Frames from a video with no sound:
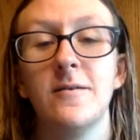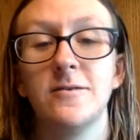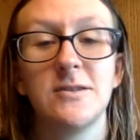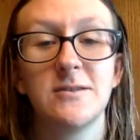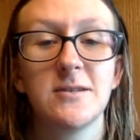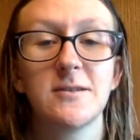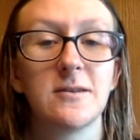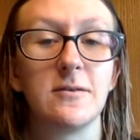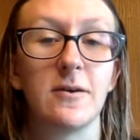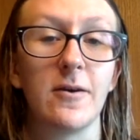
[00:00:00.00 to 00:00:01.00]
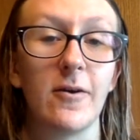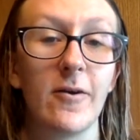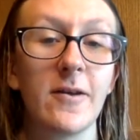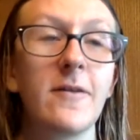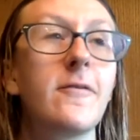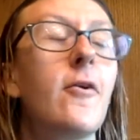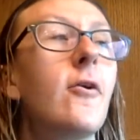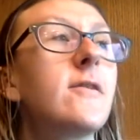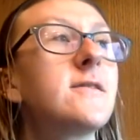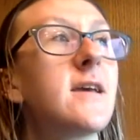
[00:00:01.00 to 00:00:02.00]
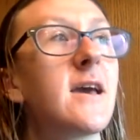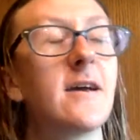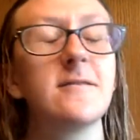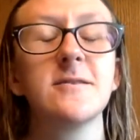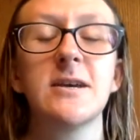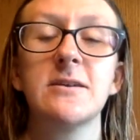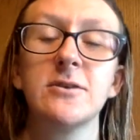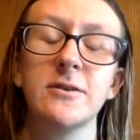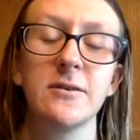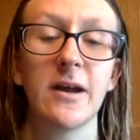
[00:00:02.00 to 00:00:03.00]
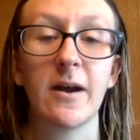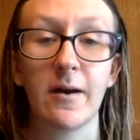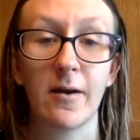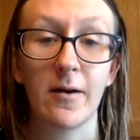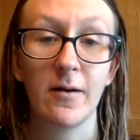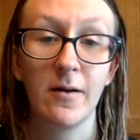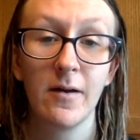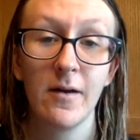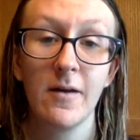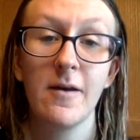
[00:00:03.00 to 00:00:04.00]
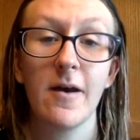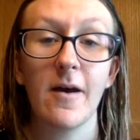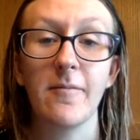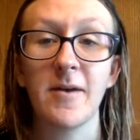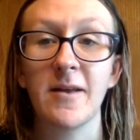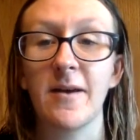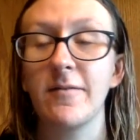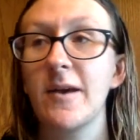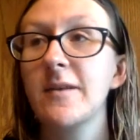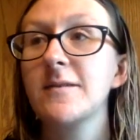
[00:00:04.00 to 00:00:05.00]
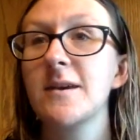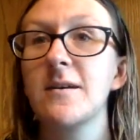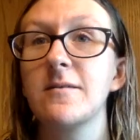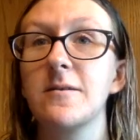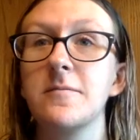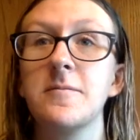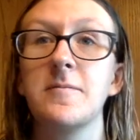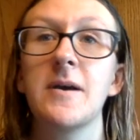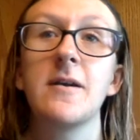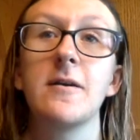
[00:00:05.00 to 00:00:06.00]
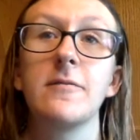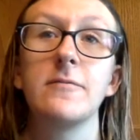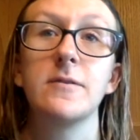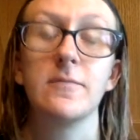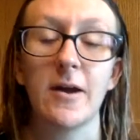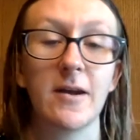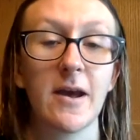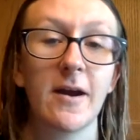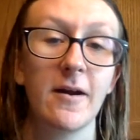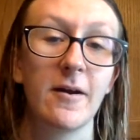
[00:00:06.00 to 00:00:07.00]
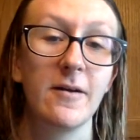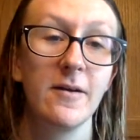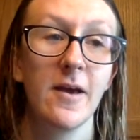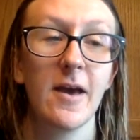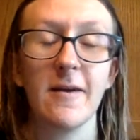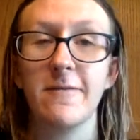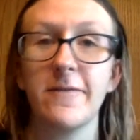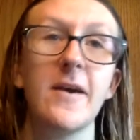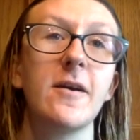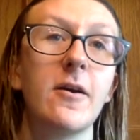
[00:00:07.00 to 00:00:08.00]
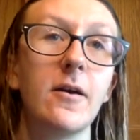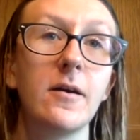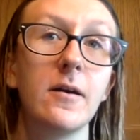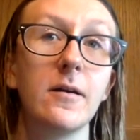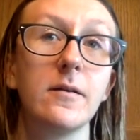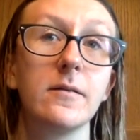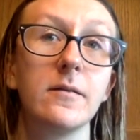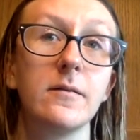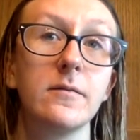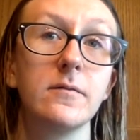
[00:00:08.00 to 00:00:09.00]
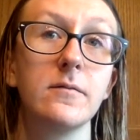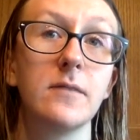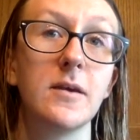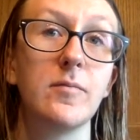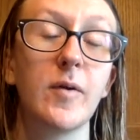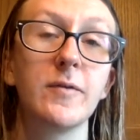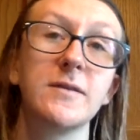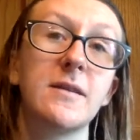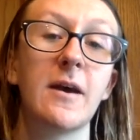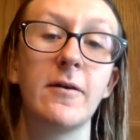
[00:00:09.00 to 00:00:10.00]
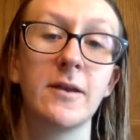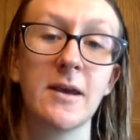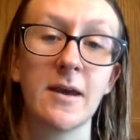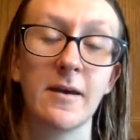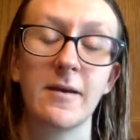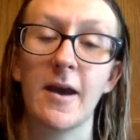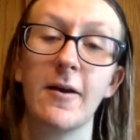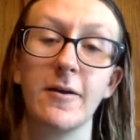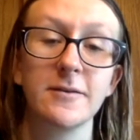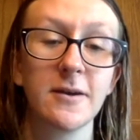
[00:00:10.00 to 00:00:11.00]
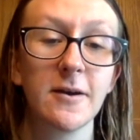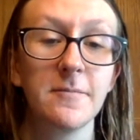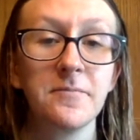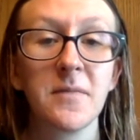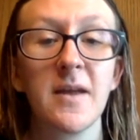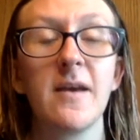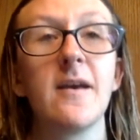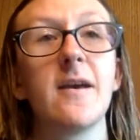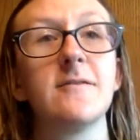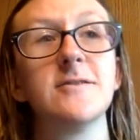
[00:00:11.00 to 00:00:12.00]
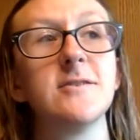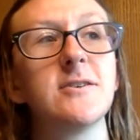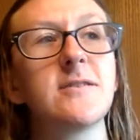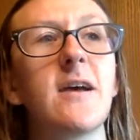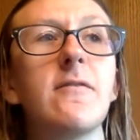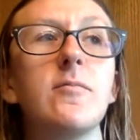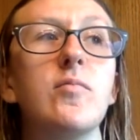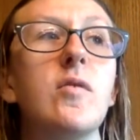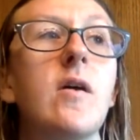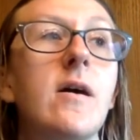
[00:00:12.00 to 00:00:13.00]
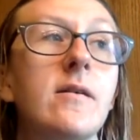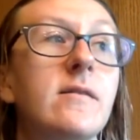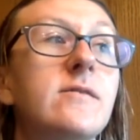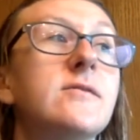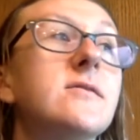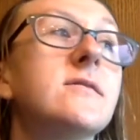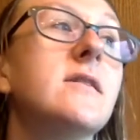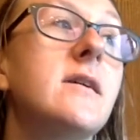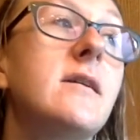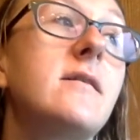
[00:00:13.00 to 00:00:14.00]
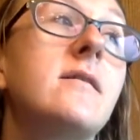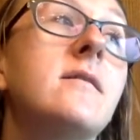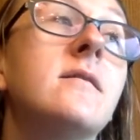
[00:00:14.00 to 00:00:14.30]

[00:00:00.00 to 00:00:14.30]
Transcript: she's just a girl. And of course they had to change her hair. I mean, I liked it a little bit better with the red hair. It fit her like personality and character. And to just have her blonde is just like,